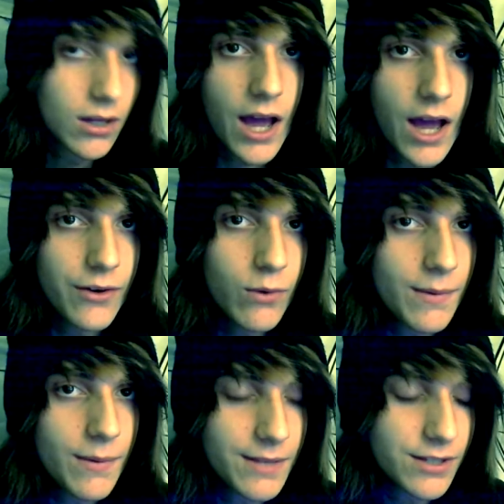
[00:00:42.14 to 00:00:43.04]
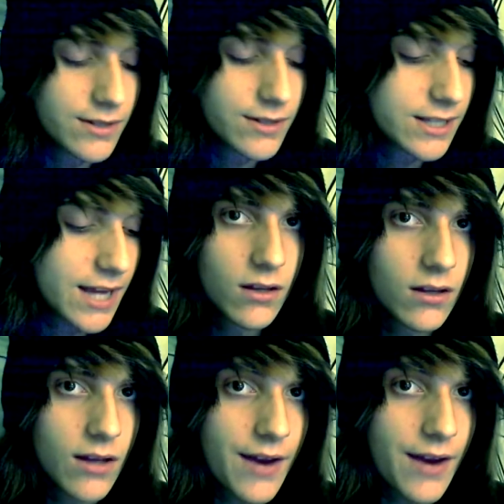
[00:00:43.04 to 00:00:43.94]
I don't know what I'm going to be doing today
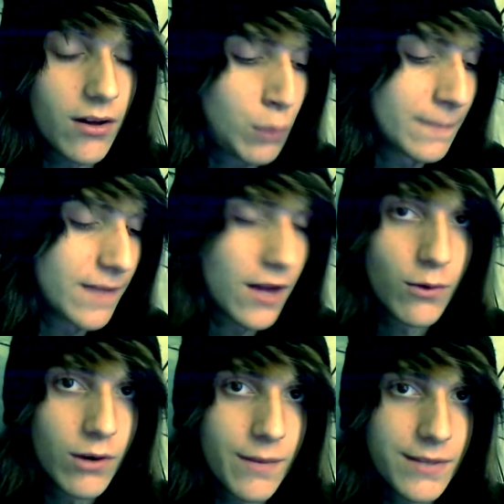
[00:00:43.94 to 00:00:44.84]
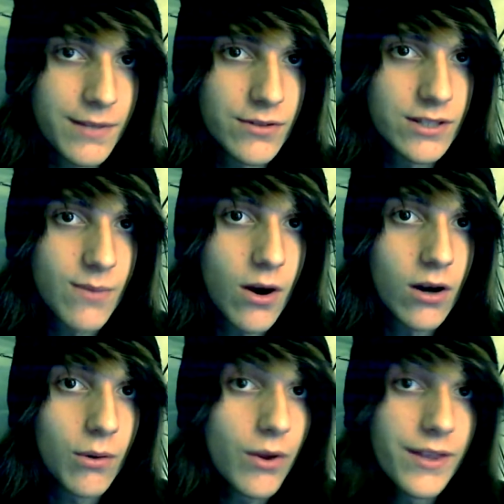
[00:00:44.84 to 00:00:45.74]
at all. I don't know what I'm going to be doing
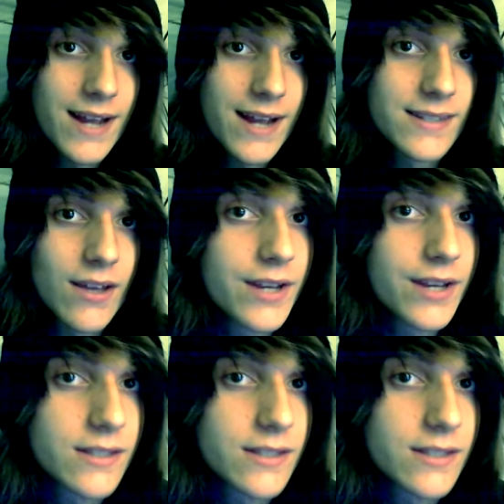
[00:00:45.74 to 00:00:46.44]
tomorrow or the next day or the next